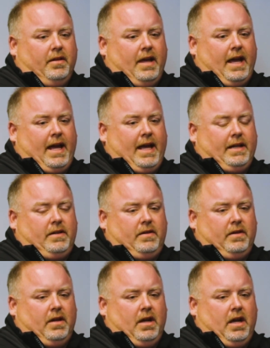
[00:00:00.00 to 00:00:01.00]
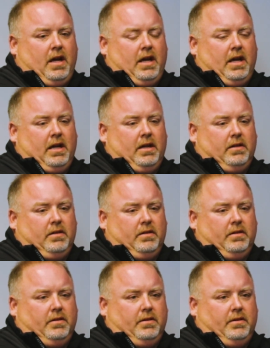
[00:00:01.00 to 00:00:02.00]
that the
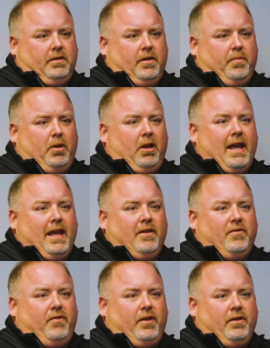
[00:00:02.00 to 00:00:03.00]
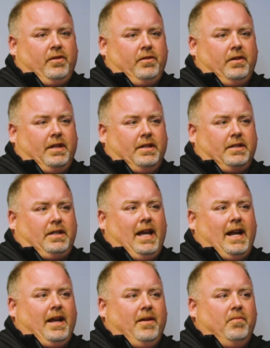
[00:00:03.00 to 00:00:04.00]
playing field is
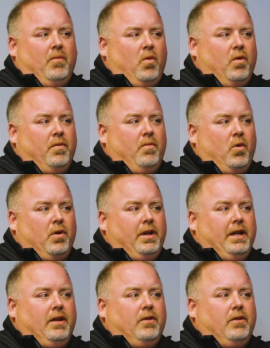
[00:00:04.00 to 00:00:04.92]
getting more and more